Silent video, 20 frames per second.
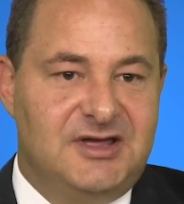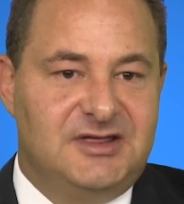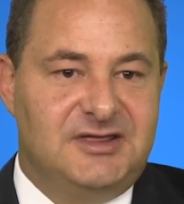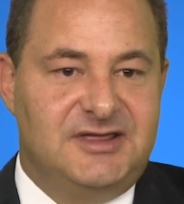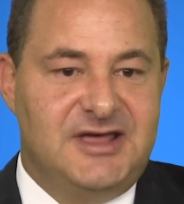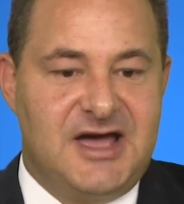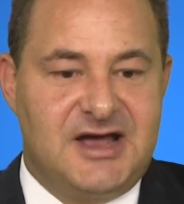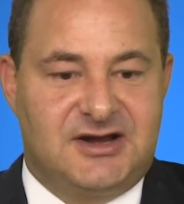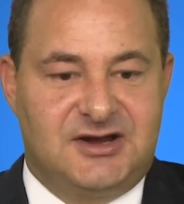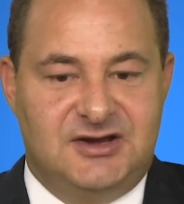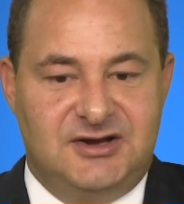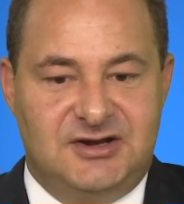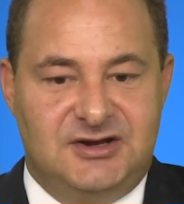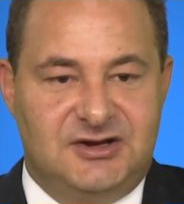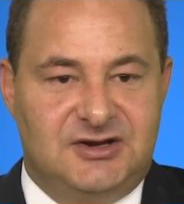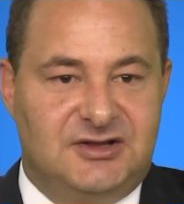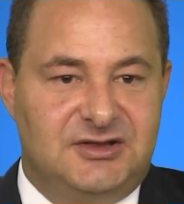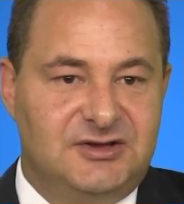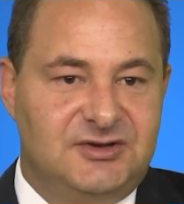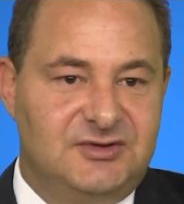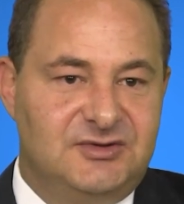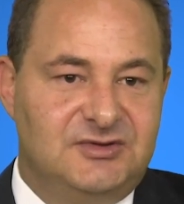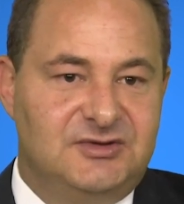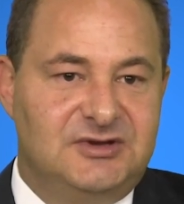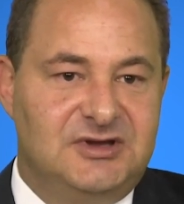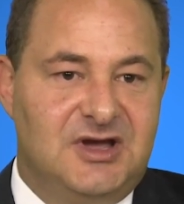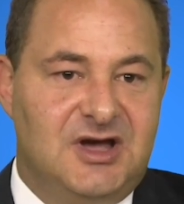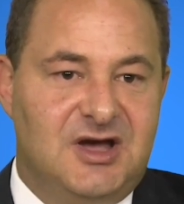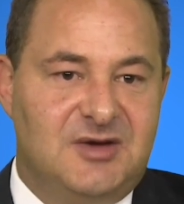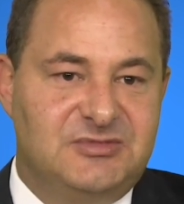That could
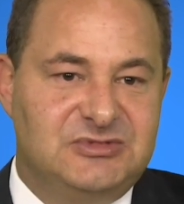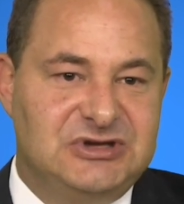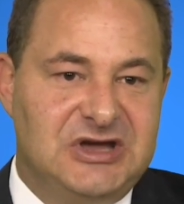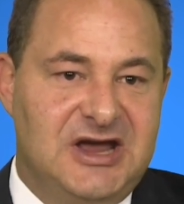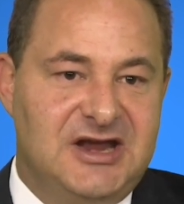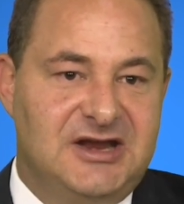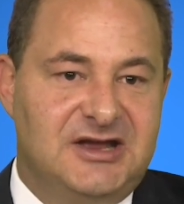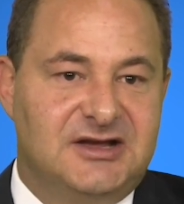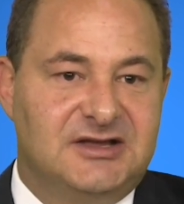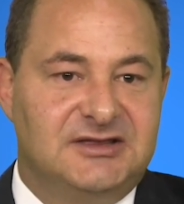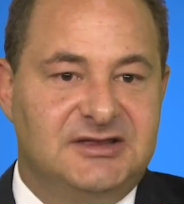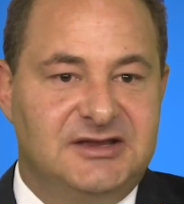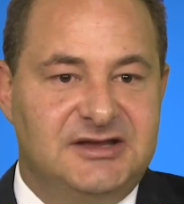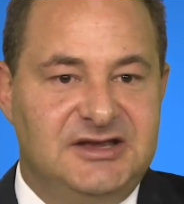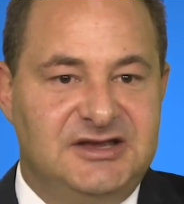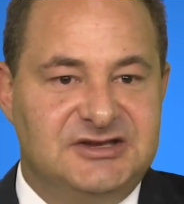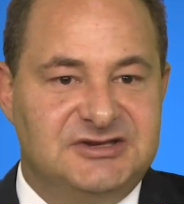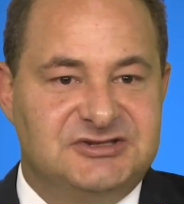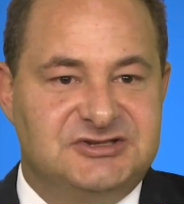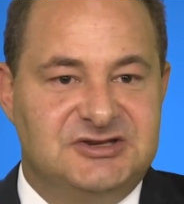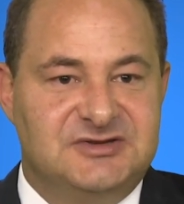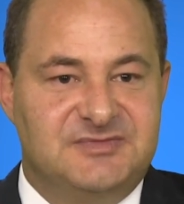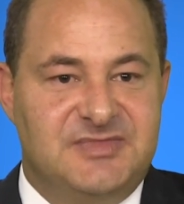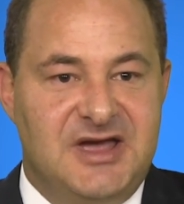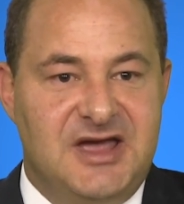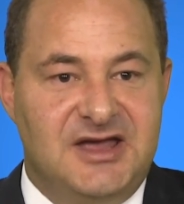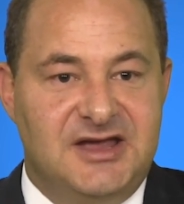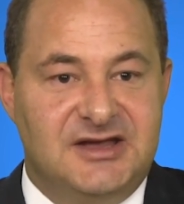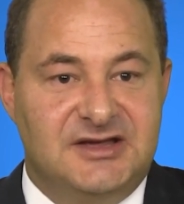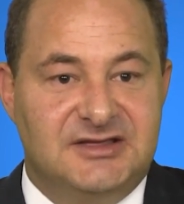include obtaining a lease and
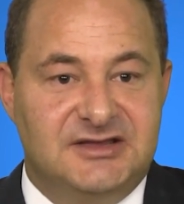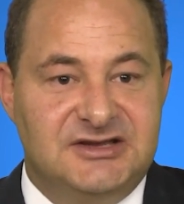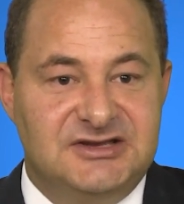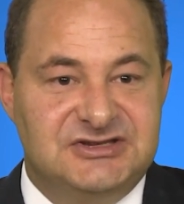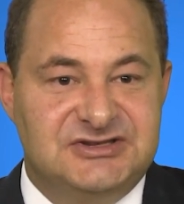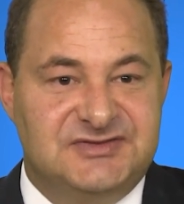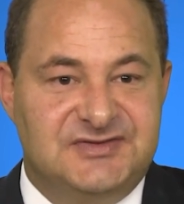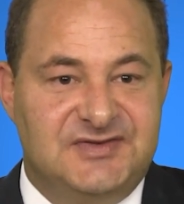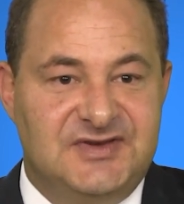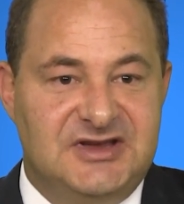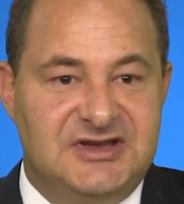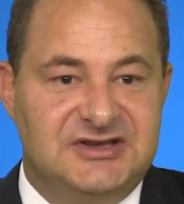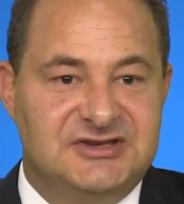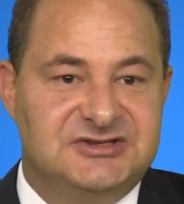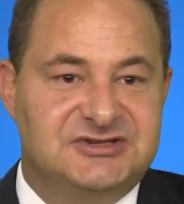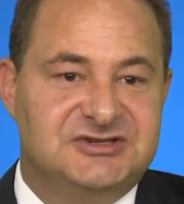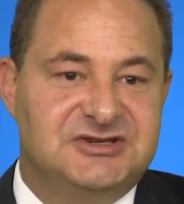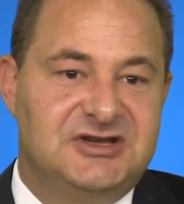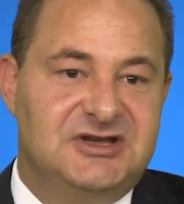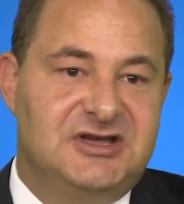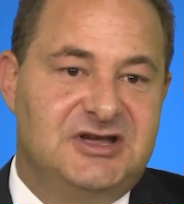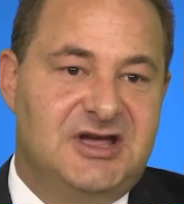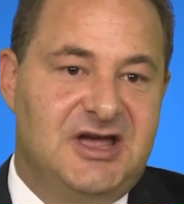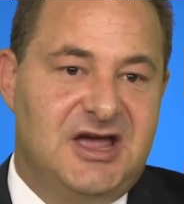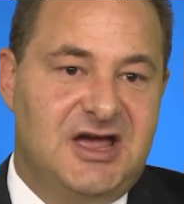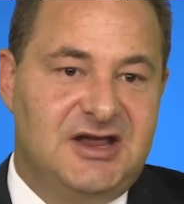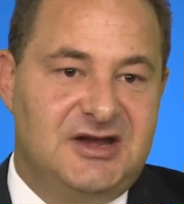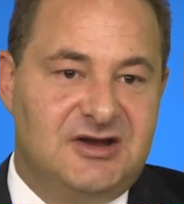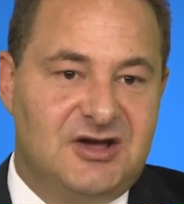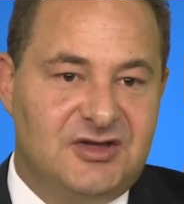paying lease fees
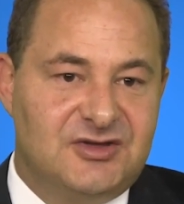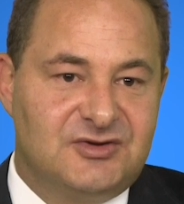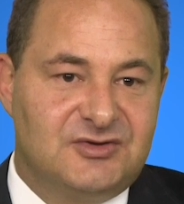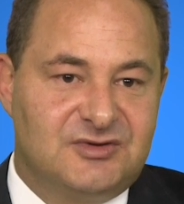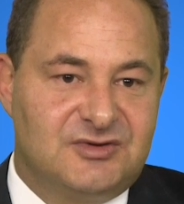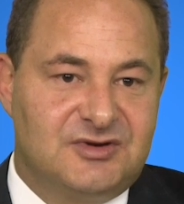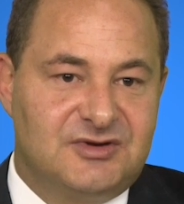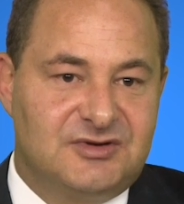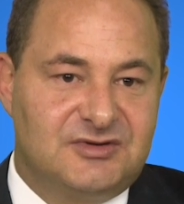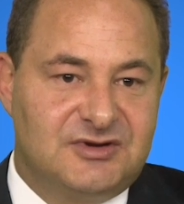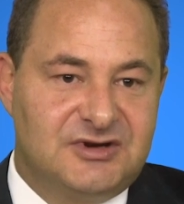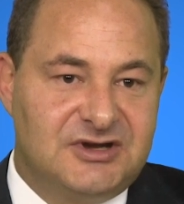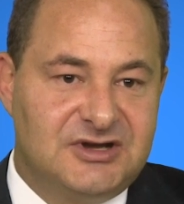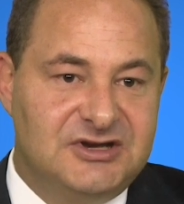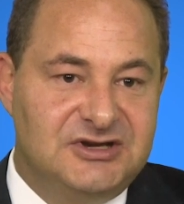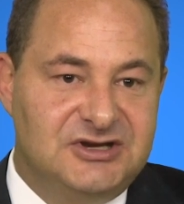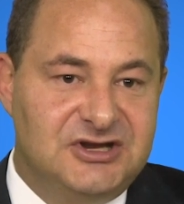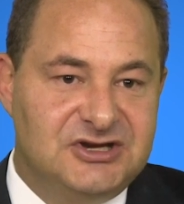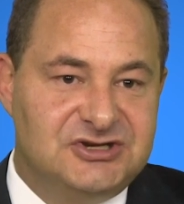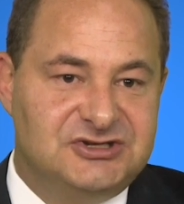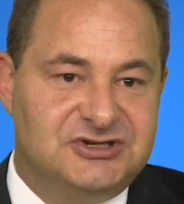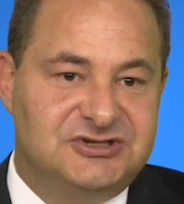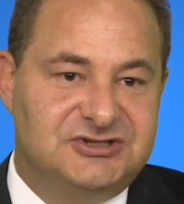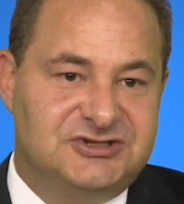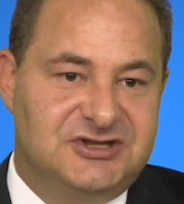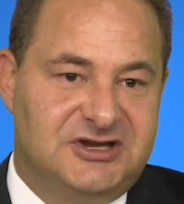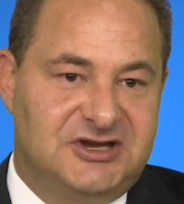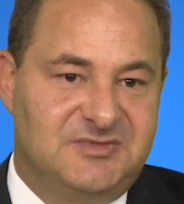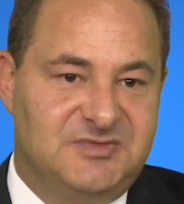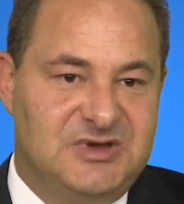and other
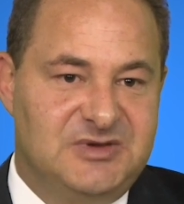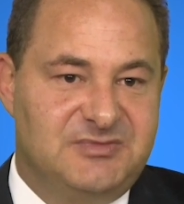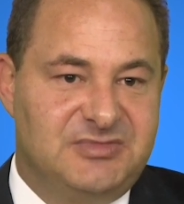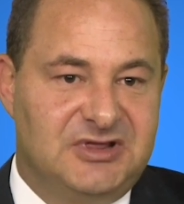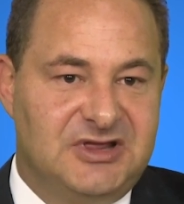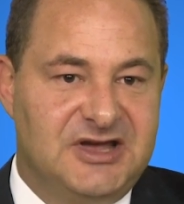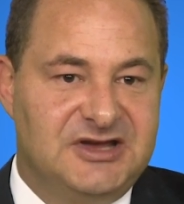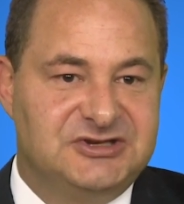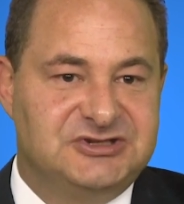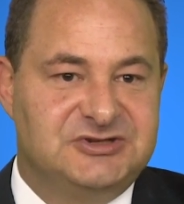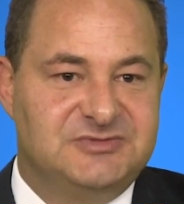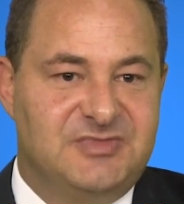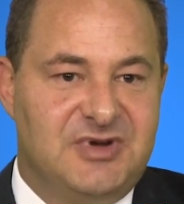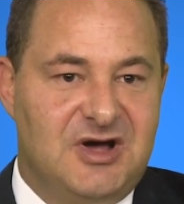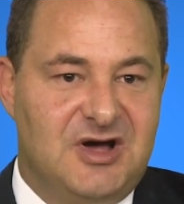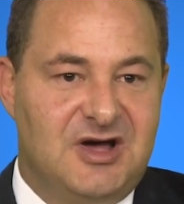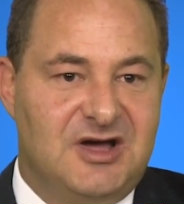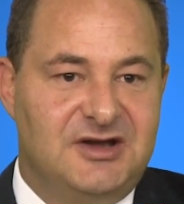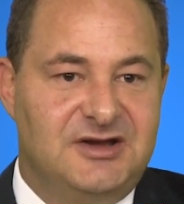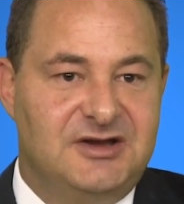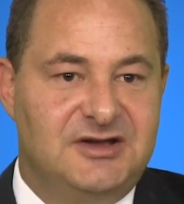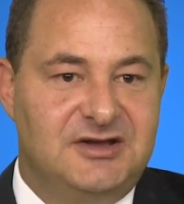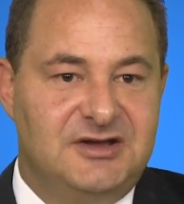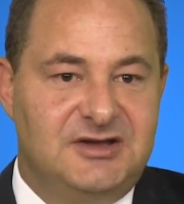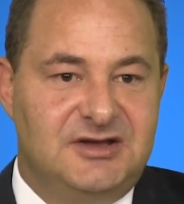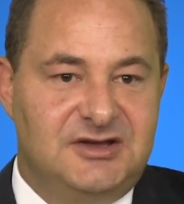conditions that can be placed upon